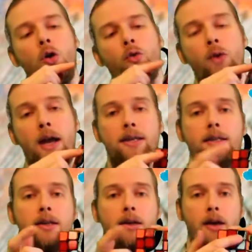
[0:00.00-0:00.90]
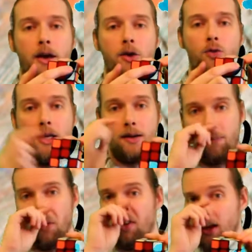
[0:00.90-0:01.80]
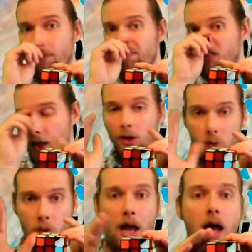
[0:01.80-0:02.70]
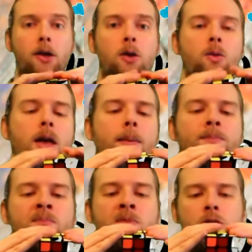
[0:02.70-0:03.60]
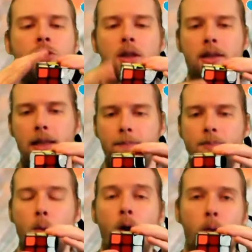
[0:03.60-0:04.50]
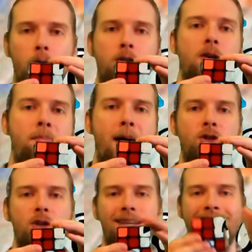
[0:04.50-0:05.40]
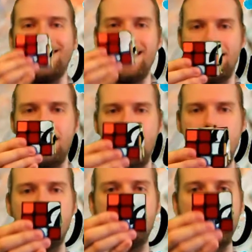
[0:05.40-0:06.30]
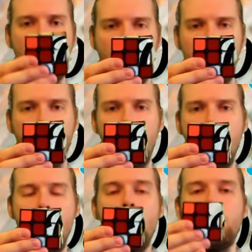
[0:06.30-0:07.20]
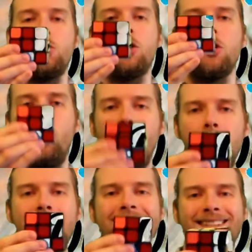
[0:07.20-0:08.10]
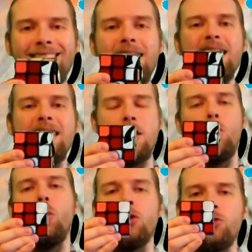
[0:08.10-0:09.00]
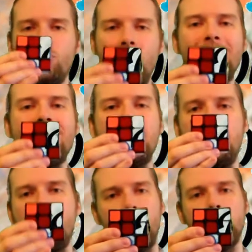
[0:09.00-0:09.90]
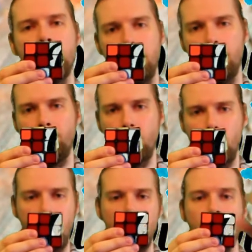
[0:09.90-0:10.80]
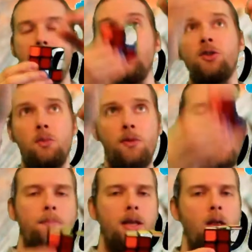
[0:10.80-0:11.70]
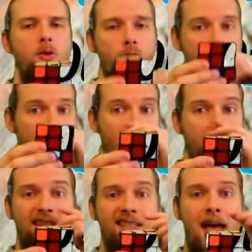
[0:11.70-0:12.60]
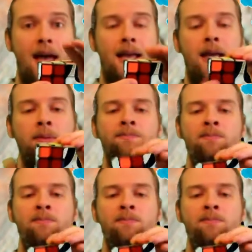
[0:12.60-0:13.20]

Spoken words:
red, and green, okay? Now you would argue that solidly. Now what I want you to imagine is this is the Earth. You can only see what's right in front of you, okay? So imagine we've got a big long string and this is hanging